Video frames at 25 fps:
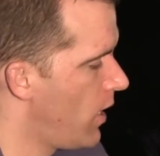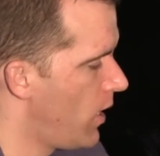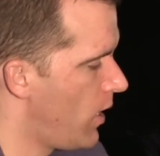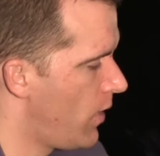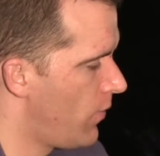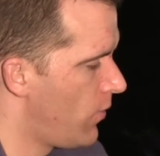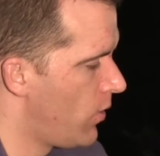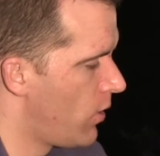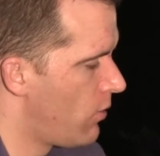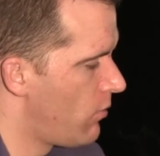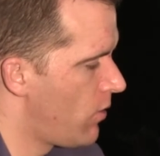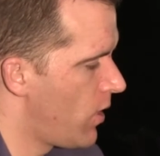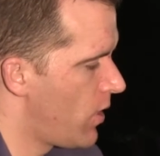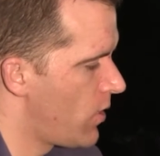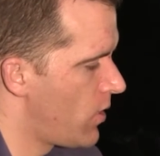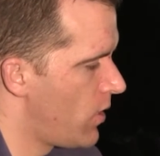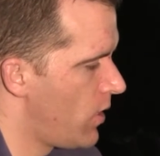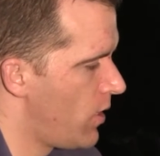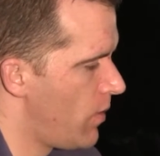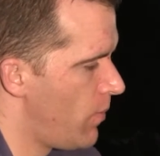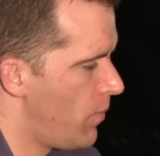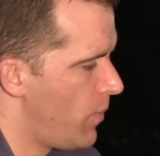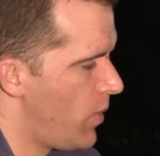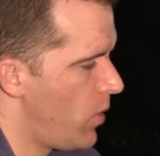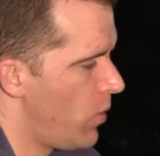If you
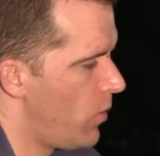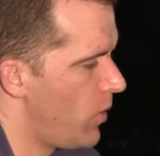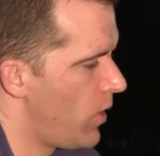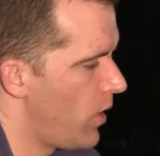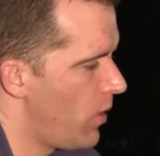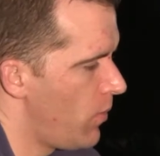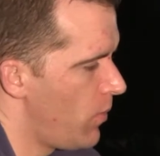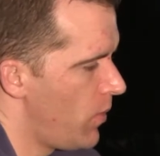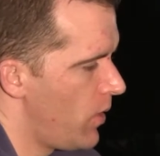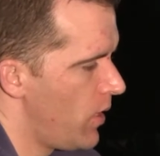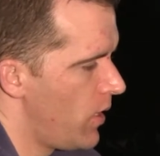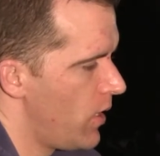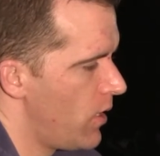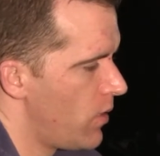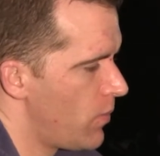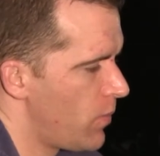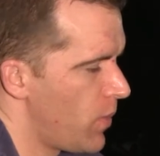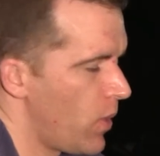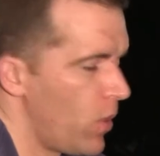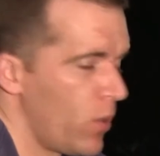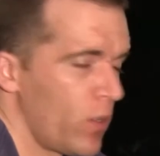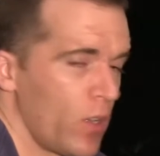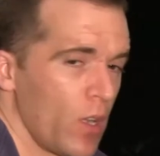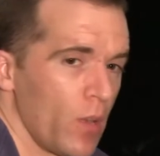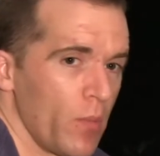gradually build up these
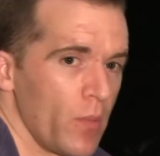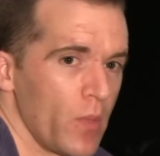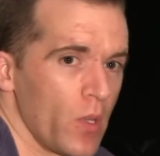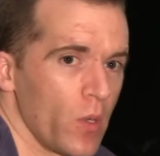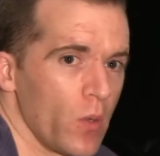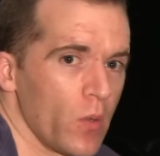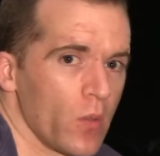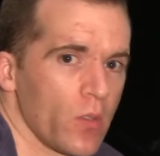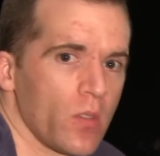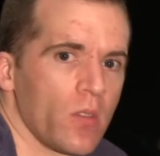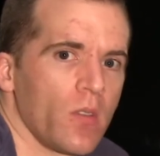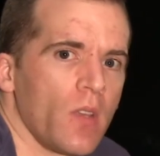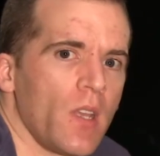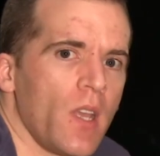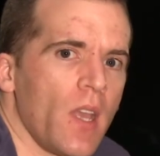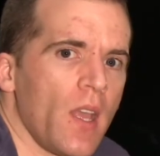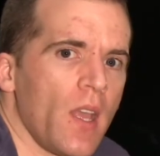bulk up meals,